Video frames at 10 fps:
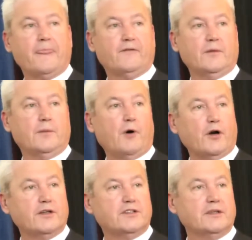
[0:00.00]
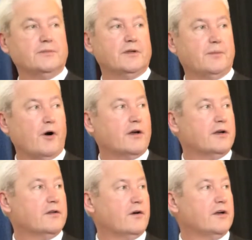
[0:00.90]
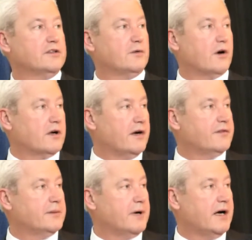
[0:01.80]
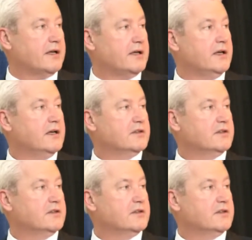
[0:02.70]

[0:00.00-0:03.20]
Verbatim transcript: from the partnership to the parking authority to our governing body,